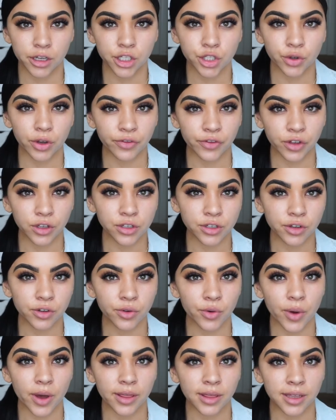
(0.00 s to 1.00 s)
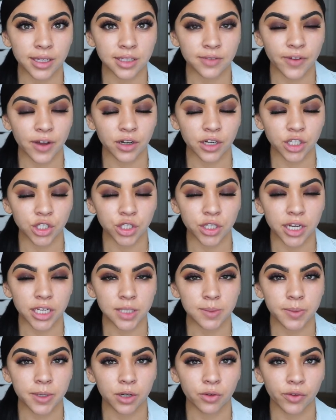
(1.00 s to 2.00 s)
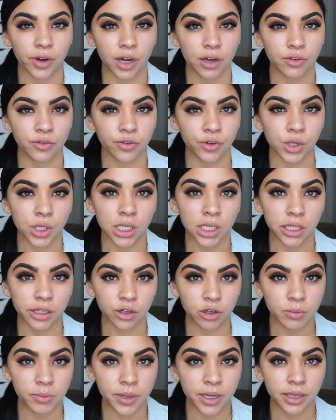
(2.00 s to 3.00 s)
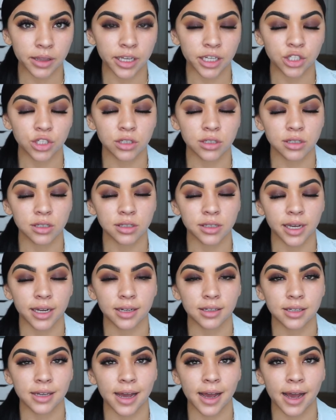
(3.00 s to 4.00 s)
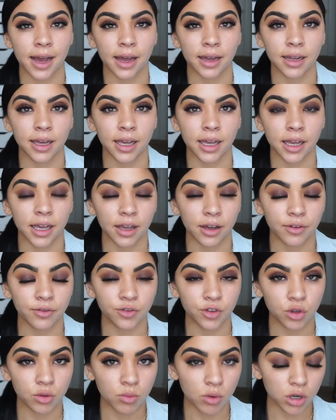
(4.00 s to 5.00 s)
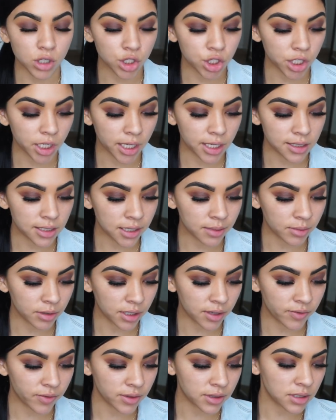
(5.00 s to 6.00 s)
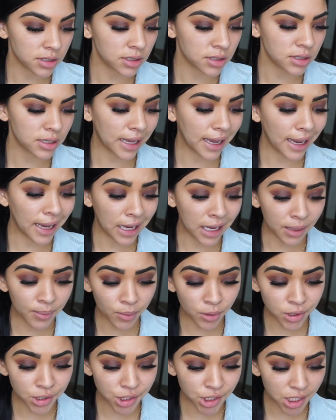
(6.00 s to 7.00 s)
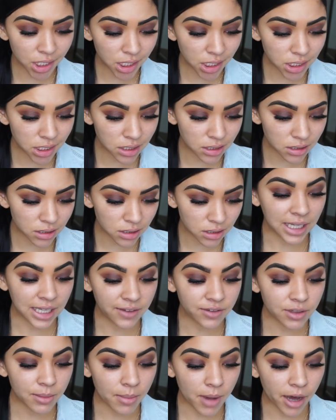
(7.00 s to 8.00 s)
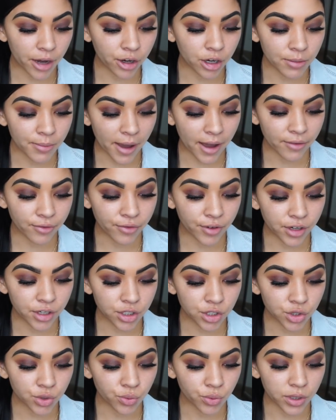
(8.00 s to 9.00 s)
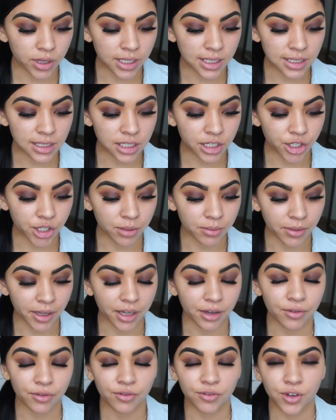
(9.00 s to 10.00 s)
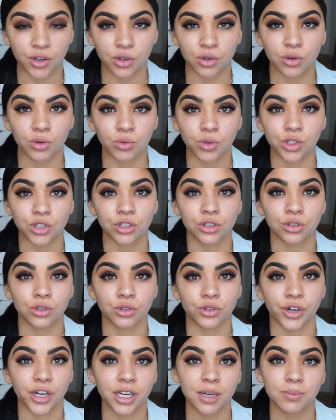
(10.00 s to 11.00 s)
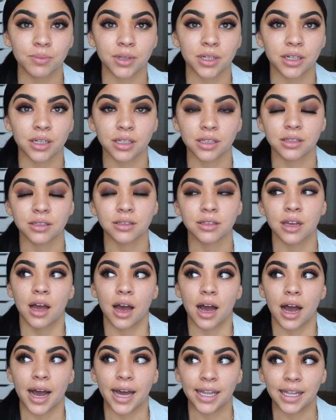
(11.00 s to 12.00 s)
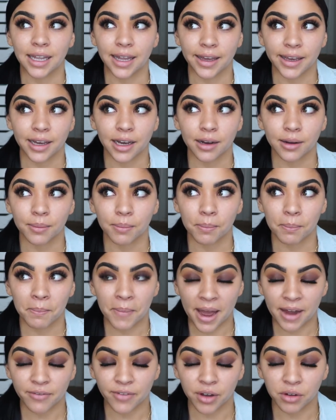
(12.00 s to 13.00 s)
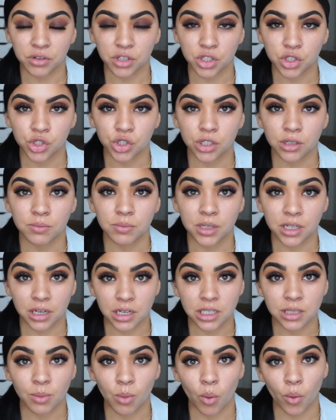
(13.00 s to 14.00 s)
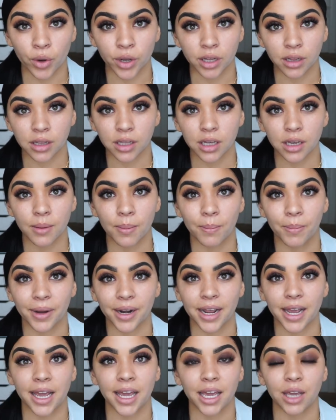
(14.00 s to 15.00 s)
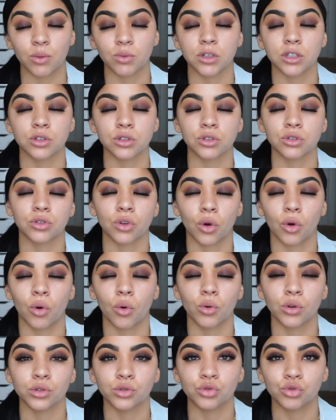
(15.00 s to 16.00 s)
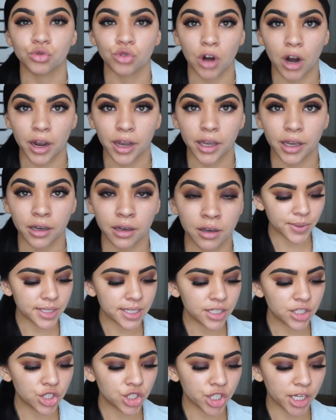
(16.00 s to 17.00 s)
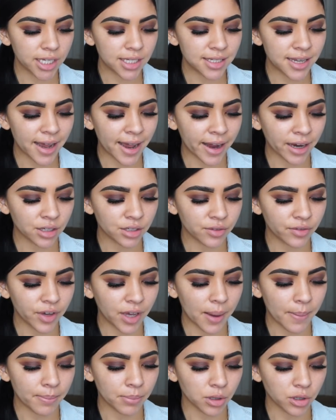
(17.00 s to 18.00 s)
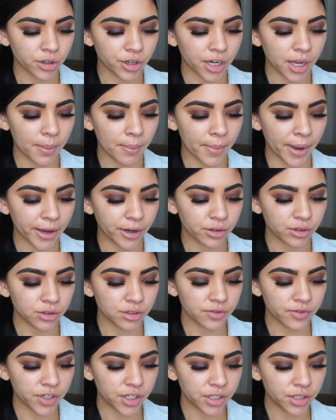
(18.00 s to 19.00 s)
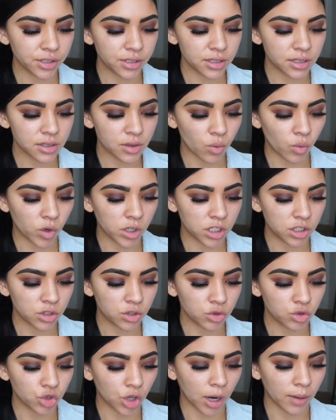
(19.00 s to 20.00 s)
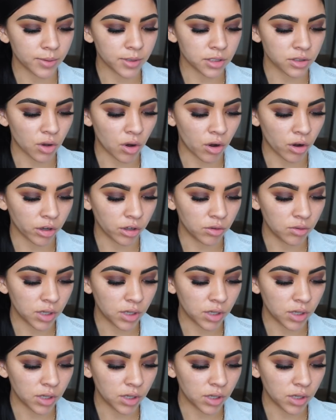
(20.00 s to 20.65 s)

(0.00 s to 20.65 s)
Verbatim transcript: So I feel as though this foundation has been around for a little bit. They just decided to add a few more shades. I believe it's 8 more shades. Leaves a modern matte finish with a serum-like feel, which is great because I like matte foundation because I'm oily, but I hate when it's so drying. It says shake to activate blurring microspheres. 1 to 2 drops is all you